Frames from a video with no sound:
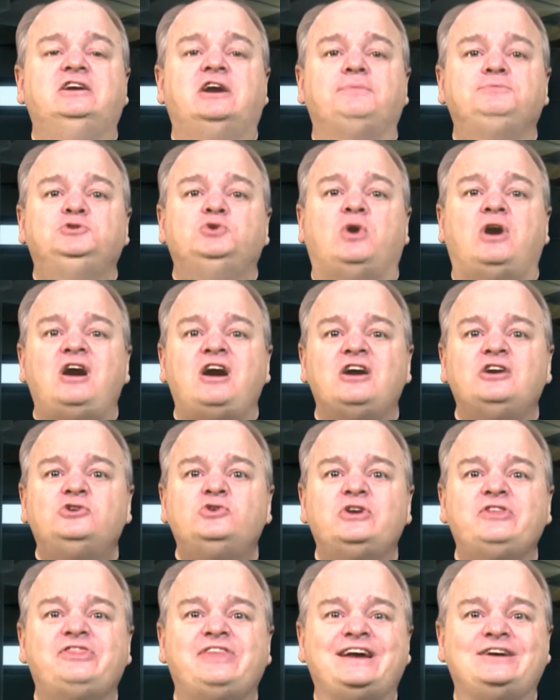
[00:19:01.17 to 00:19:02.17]
up to
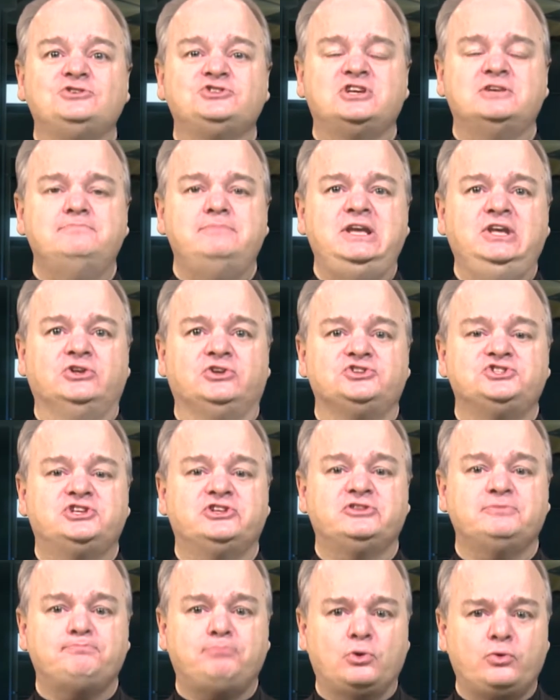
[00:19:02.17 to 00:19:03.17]
100,000 meals to
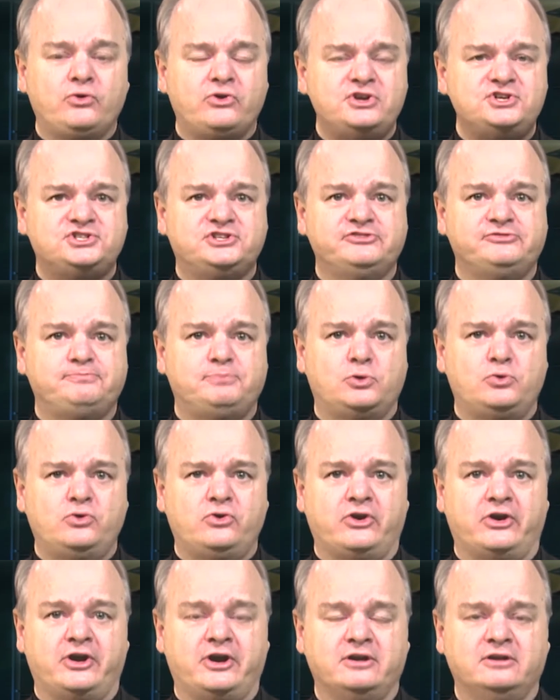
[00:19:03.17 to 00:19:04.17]
the poorest of
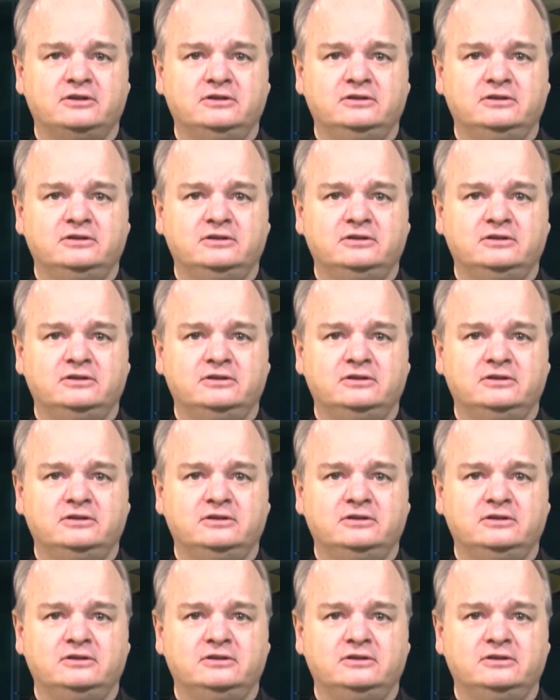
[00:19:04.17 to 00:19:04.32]
poor